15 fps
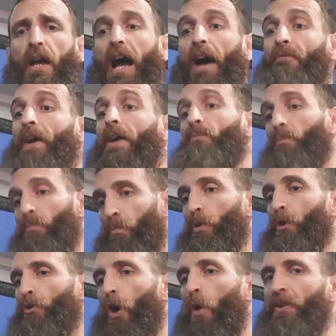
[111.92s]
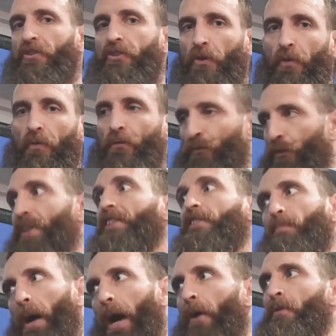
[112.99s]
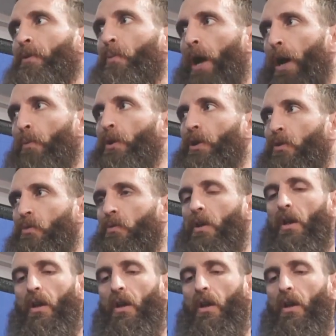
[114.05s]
And then we'll go into free sparring, where we'll